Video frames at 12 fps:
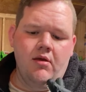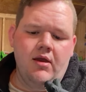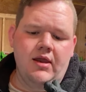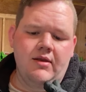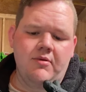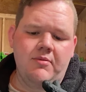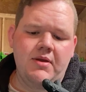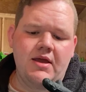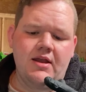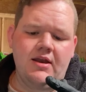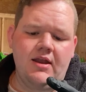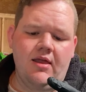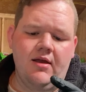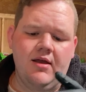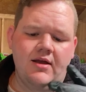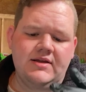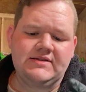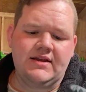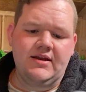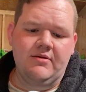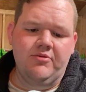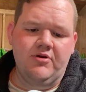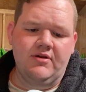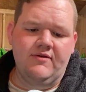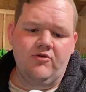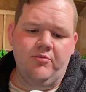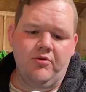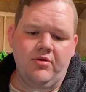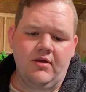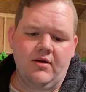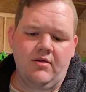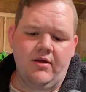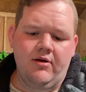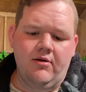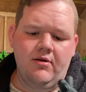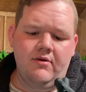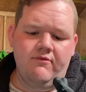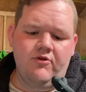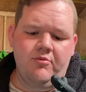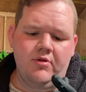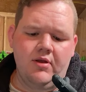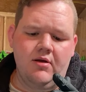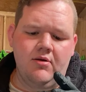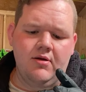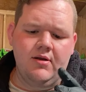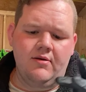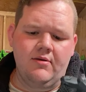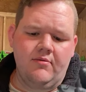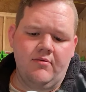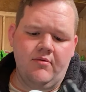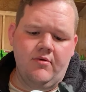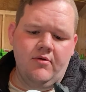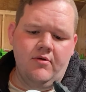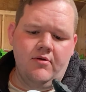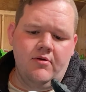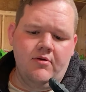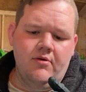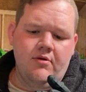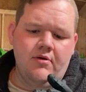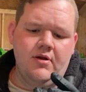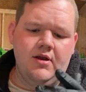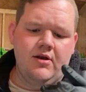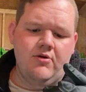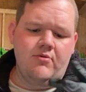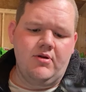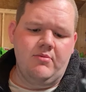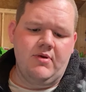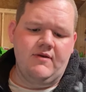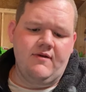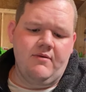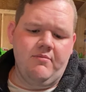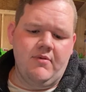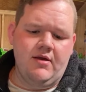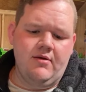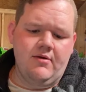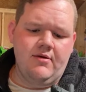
And I'm gonna be kind of delicate because I didn't put a super thick layer of triple thick on, and I don't want to mess up my